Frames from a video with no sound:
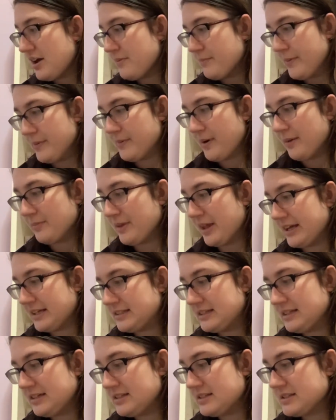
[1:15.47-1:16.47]
My mom
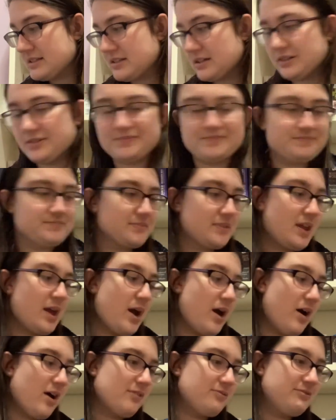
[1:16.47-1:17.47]
liked it, so
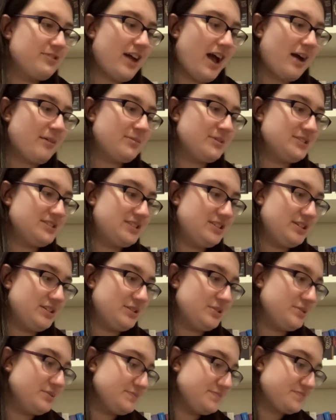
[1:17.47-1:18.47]
hopefully I will
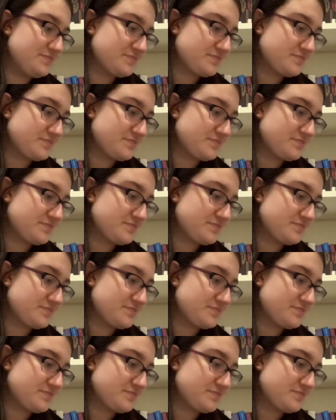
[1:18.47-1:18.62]
too.